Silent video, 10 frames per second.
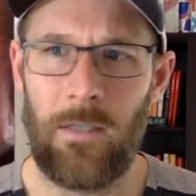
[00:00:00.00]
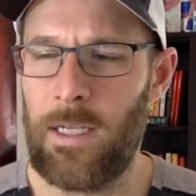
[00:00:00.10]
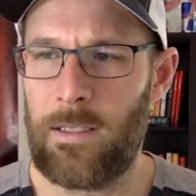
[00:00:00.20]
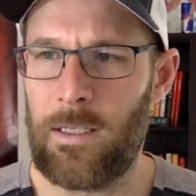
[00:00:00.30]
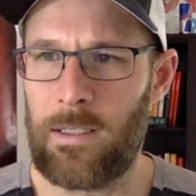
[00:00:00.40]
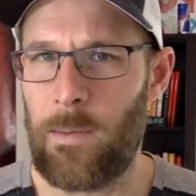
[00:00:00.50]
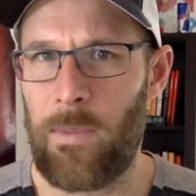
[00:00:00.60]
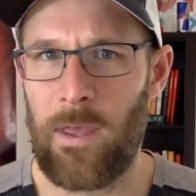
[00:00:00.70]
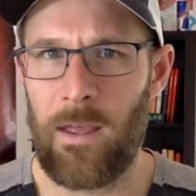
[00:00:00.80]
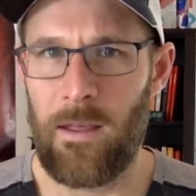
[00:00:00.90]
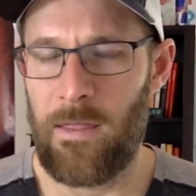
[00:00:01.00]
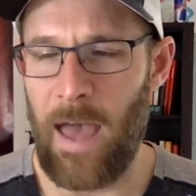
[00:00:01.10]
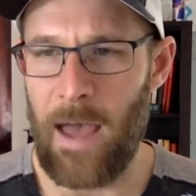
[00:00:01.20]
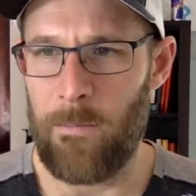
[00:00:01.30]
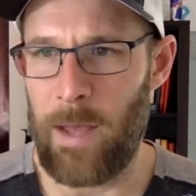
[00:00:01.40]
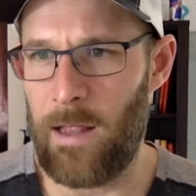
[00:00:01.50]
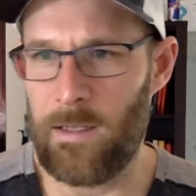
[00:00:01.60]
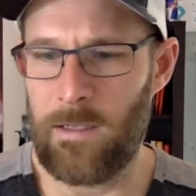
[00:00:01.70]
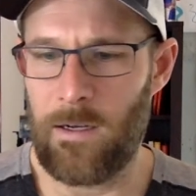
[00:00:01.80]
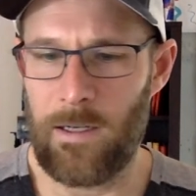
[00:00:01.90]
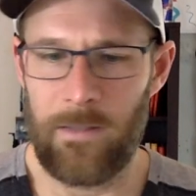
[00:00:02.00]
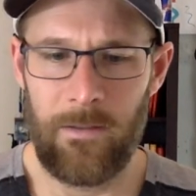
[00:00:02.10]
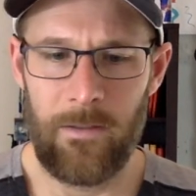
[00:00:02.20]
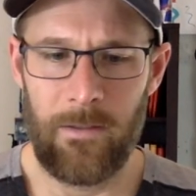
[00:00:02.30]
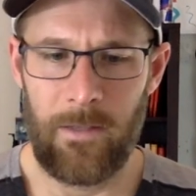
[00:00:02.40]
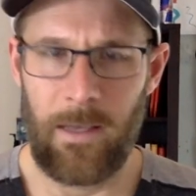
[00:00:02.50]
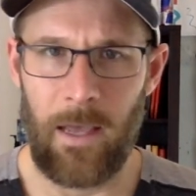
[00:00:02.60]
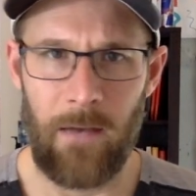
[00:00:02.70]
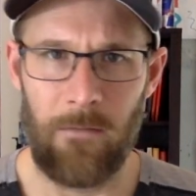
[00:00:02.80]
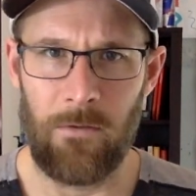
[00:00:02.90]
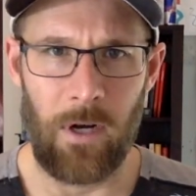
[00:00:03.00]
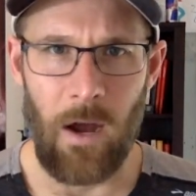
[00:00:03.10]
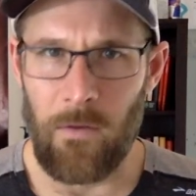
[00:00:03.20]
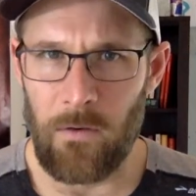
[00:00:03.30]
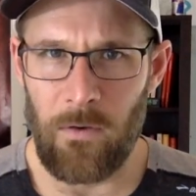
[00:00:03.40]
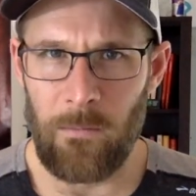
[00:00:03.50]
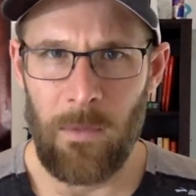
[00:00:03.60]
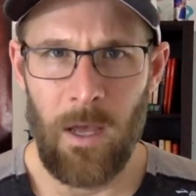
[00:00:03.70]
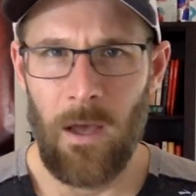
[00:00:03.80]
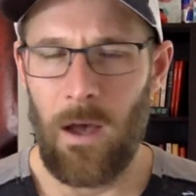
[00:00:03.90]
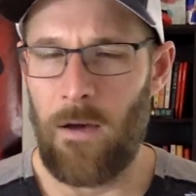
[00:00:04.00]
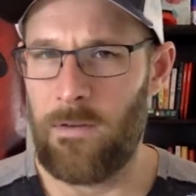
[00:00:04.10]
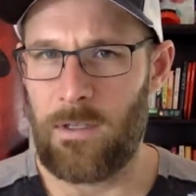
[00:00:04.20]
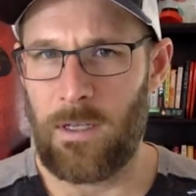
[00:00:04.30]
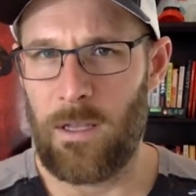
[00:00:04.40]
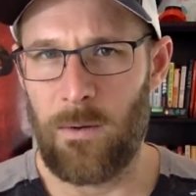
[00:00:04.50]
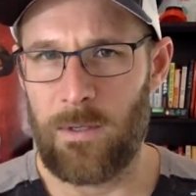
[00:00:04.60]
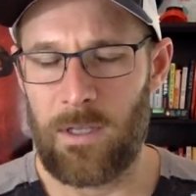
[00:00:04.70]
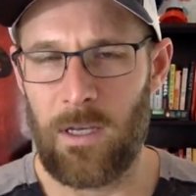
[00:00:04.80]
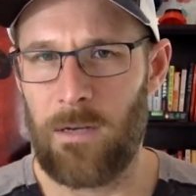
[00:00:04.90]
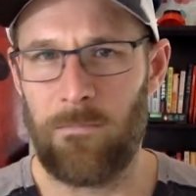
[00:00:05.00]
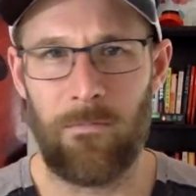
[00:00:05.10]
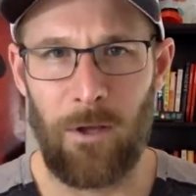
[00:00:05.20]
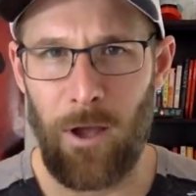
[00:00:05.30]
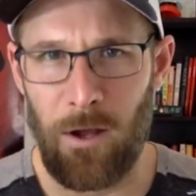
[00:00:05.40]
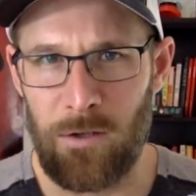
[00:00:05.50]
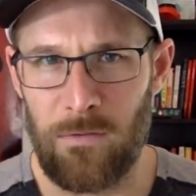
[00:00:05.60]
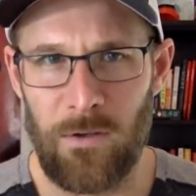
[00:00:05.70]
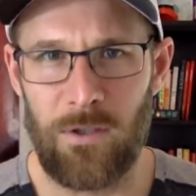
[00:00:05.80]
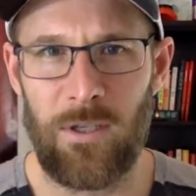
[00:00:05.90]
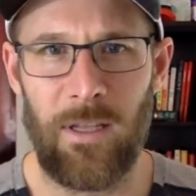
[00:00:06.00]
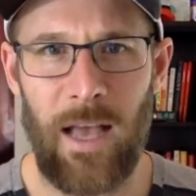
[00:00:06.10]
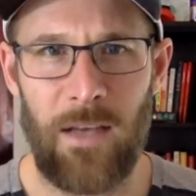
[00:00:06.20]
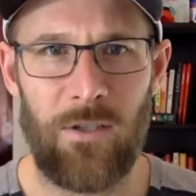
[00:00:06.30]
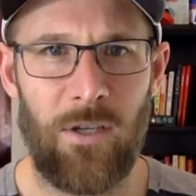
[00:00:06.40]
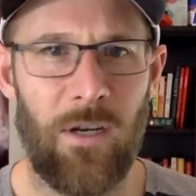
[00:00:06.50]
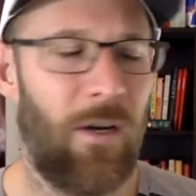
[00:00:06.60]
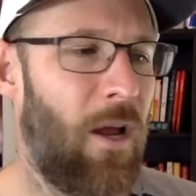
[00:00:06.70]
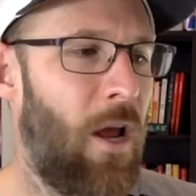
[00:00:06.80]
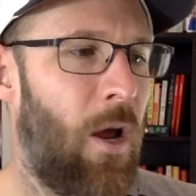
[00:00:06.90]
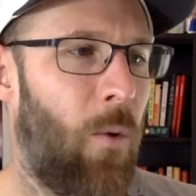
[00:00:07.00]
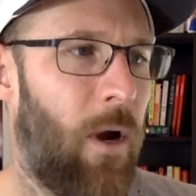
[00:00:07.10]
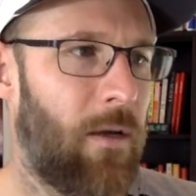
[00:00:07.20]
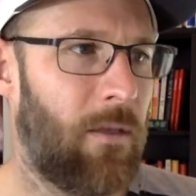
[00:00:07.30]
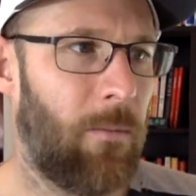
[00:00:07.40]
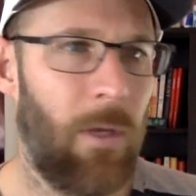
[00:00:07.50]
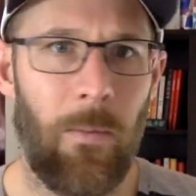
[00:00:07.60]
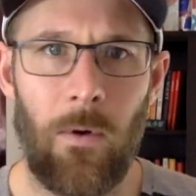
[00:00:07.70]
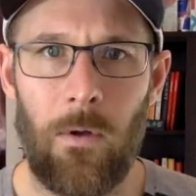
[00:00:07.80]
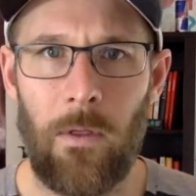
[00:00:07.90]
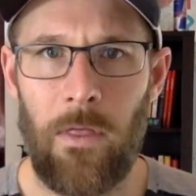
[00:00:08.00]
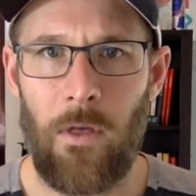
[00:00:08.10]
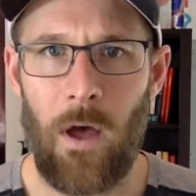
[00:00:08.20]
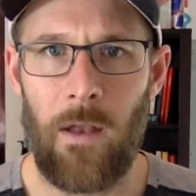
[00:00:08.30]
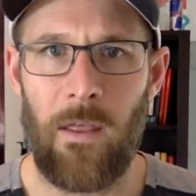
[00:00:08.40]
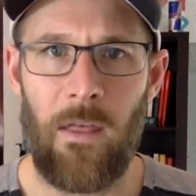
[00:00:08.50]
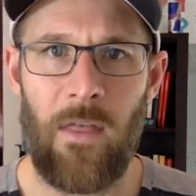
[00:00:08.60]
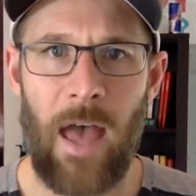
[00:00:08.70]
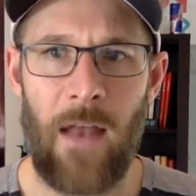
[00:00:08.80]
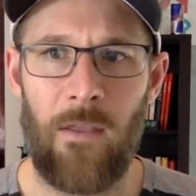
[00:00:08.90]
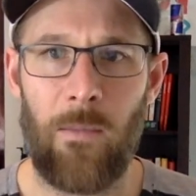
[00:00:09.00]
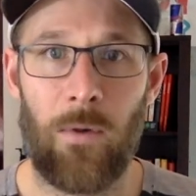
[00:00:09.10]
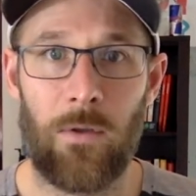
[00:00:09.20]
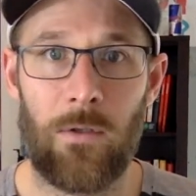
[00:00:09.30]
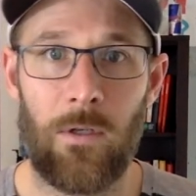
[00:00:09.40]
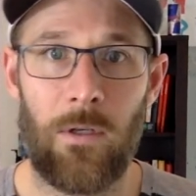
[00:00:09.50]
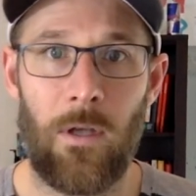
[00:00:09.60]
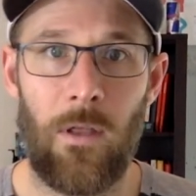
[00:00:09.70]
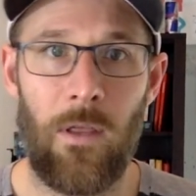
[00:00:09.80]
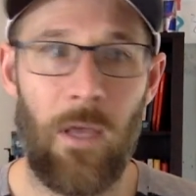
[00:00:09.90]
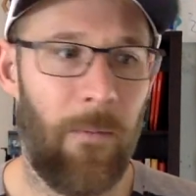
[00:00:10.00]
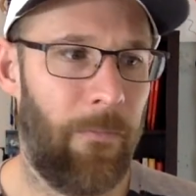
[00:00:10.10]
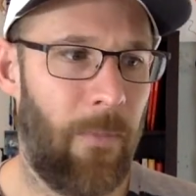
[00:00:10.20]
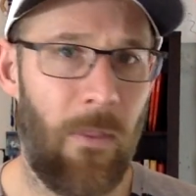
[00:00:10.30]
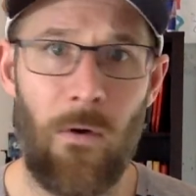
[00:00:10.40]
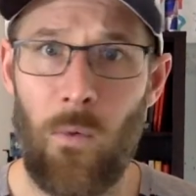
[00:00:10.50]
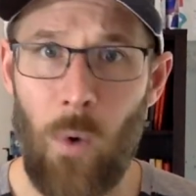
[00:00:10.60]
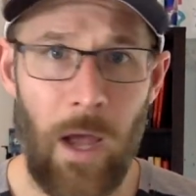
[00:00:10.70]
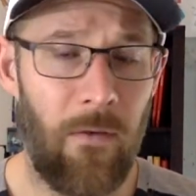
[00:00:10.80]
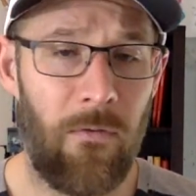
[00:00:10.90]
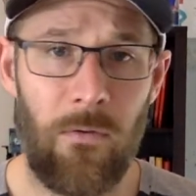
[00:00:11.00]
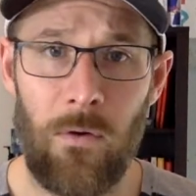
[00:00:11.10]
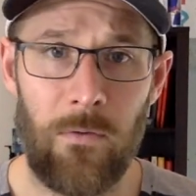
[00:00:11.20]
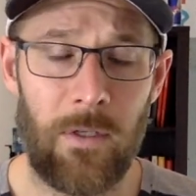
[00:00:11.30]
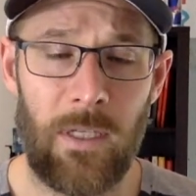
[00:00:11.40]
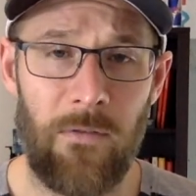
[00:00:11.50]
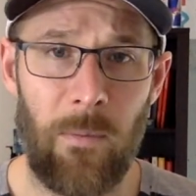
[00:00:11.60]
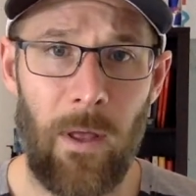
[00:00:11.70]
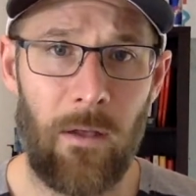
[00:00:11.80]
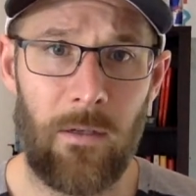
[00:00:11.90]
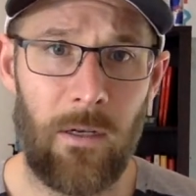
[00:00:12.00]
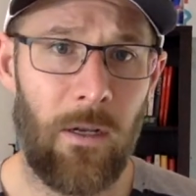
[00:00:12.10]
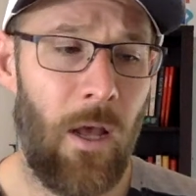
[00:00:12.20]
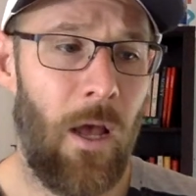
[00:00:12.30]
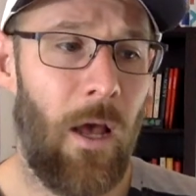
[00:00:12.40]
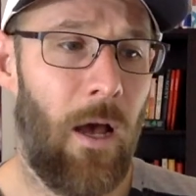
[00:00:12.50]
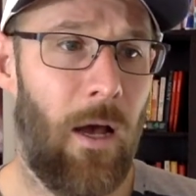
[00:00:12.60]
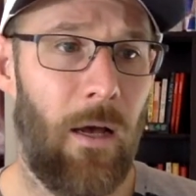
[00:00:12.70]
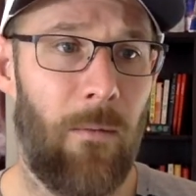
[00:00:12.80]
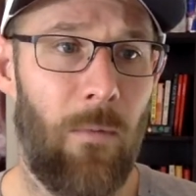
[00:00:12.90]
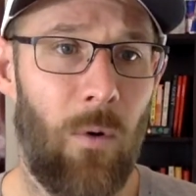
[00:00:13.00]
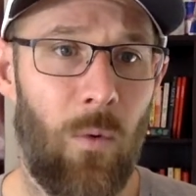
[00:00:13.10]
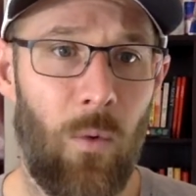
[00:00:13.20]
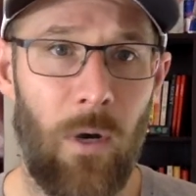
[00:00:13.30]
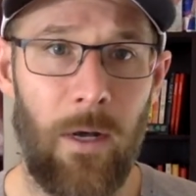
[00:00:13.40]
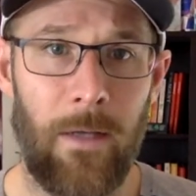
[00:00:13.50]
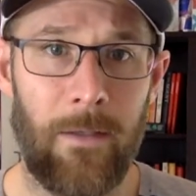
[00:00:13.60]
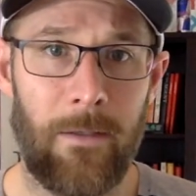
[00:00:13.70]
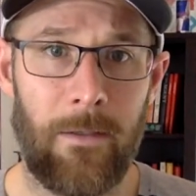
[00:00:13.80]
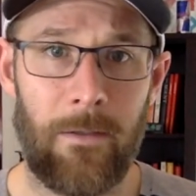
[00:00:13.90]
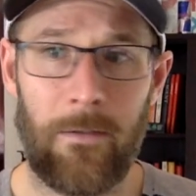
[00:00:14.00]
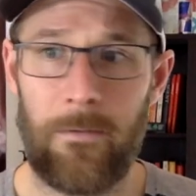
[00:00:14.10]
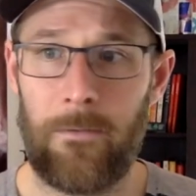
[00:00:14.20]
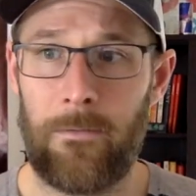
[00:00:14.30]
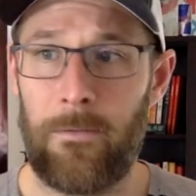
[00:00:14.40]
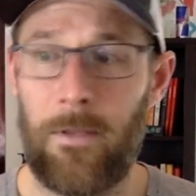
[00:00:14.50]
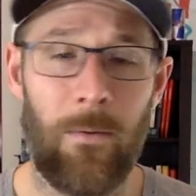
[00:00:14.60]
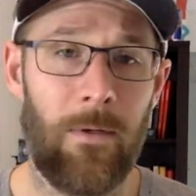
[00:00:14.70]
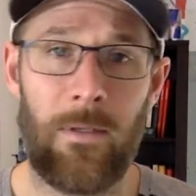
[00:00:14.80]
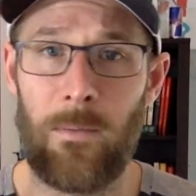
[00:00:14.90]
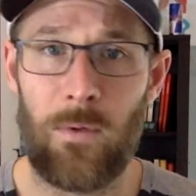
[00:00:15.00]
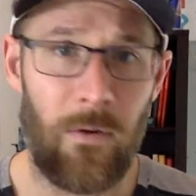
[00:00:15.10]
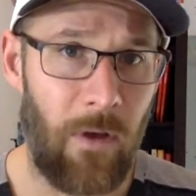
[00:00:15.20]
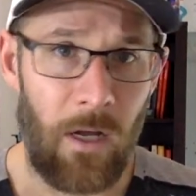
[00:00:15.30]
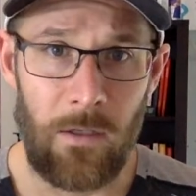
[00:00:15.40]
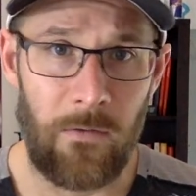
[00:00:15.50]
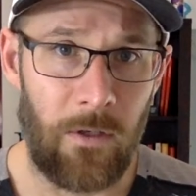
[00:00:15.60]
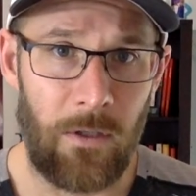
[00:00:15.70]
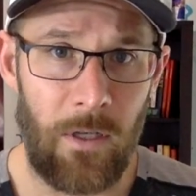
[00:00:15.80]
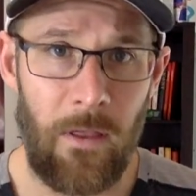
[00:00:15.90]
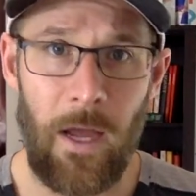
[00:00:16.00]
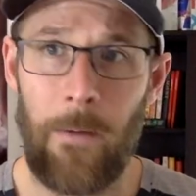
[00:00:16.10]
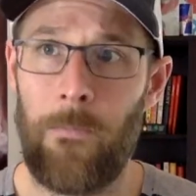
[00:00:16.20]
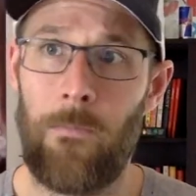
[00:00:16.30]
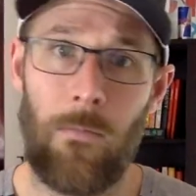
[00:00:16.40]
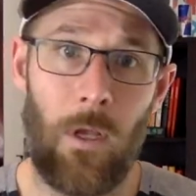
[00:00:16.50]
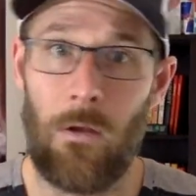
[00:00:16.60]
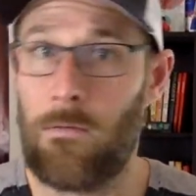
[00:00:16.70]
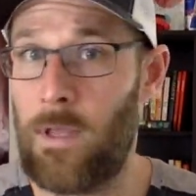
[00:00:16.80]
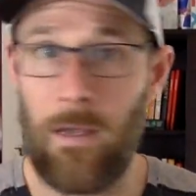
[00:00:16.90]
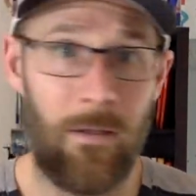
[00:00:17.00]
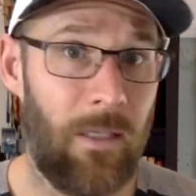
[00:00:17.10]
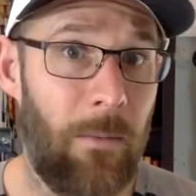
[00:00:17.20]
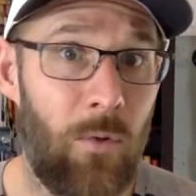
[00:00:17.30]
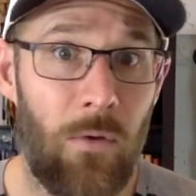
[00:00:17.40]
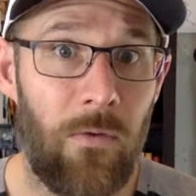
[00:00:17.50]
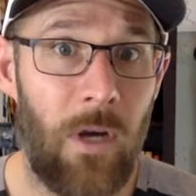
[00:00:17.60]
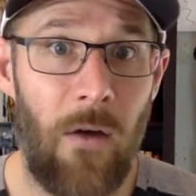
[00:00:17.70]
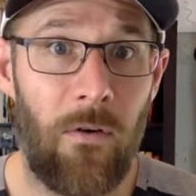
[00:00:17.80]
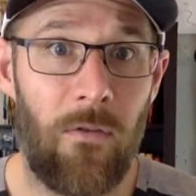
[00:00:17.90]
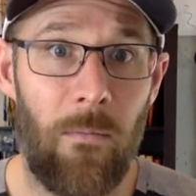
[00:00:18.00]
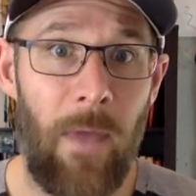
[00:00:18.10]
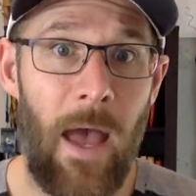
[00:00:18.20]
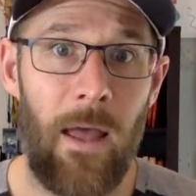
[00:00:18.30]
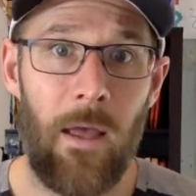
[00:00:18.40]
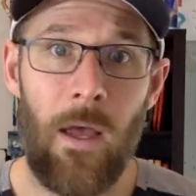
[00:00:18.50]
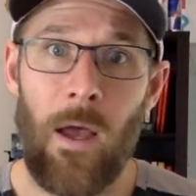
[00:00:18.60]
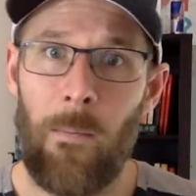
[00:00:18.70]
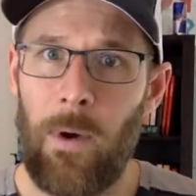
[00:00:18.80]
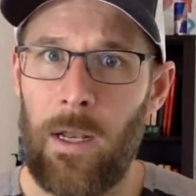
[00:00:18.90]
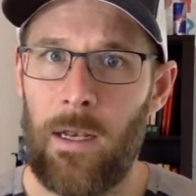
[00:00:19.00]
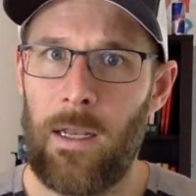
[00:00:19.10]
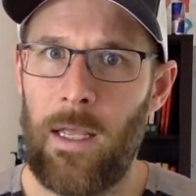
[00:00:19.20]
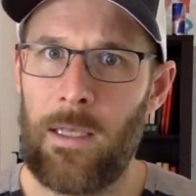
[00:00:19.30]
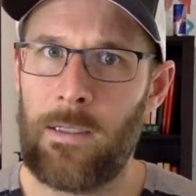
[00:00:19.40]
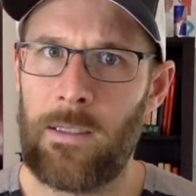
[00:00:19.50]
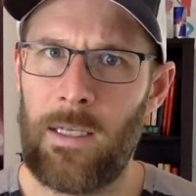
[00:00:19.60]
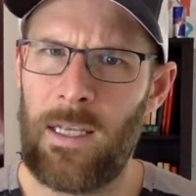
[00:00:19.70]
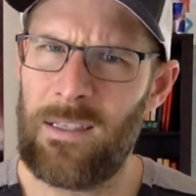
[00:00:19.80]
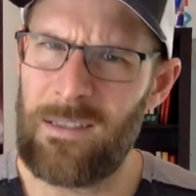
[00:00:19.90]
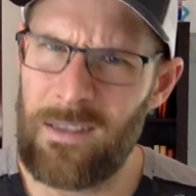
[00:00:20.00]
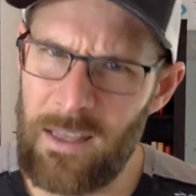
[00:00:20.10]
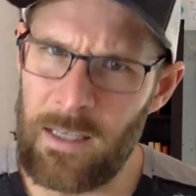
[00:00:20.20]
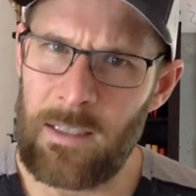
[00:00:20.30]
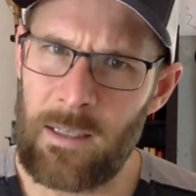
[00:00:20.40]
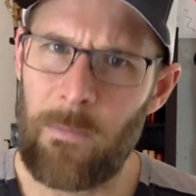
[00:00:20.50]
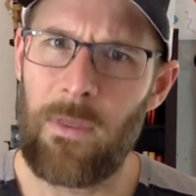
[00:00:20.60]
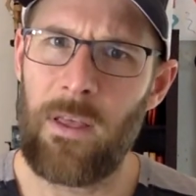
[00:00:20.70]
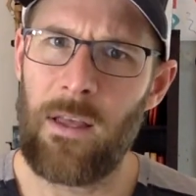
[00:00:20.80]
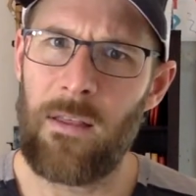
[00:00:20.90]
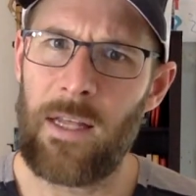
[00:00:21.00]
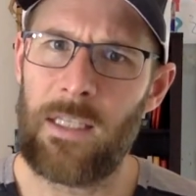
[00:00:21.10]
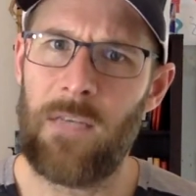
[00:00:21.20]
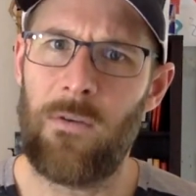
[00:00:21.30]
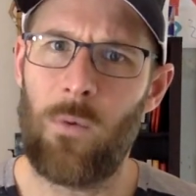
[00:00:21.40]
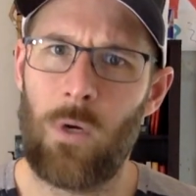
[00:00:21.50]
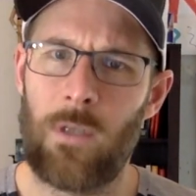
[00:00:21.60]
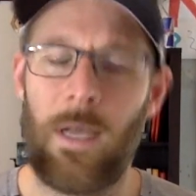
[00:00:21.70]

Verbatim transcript: Is this something that Peloton can recover from? Obviously, there was the controversy last year where some people thought that, that the person, the the wife who received a Peloton, um, was there was some sort of controversy there. You know, they seem to have recovered from that, but is is this something that's even worse?